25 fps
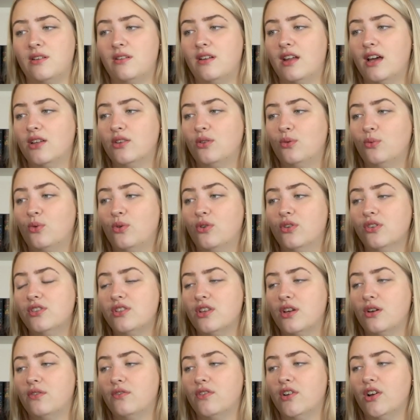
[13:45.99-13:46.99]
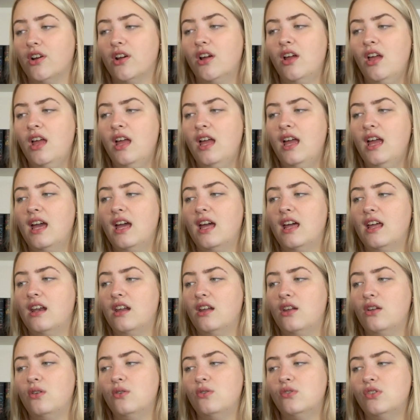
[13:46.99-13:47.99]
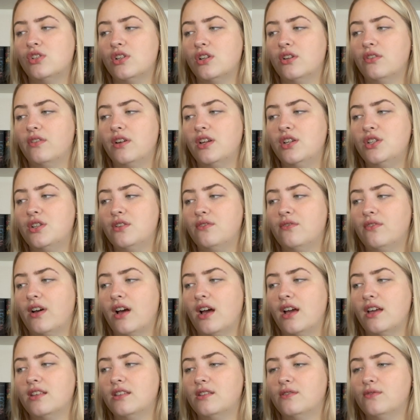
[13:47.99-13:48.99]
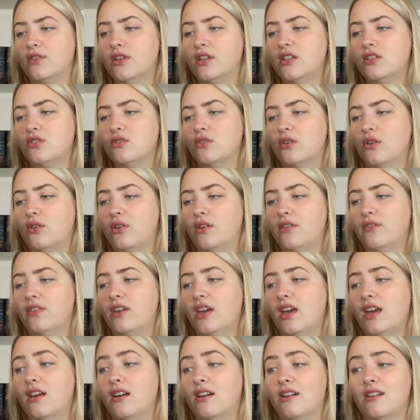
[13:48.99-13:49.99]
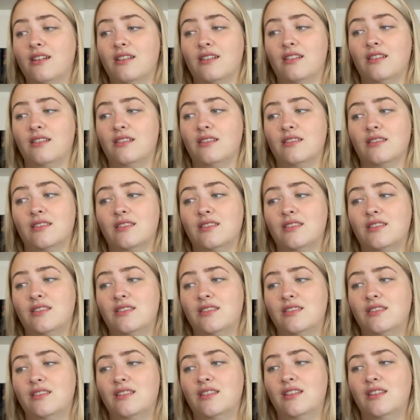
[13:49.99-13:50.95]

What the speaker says: Now the war is over and a new generation vies for control of Kekon's